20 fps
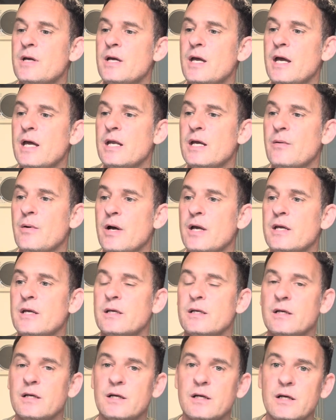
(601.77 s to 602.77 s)
Anyway,
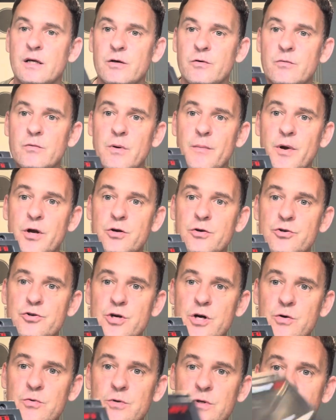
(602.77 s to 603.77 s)
remote
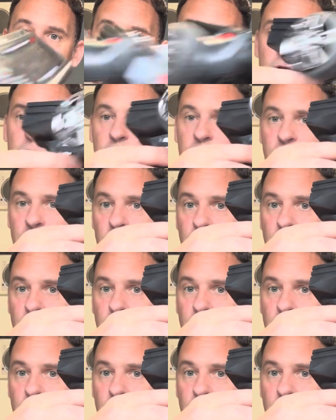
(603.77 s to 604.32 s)
control. For a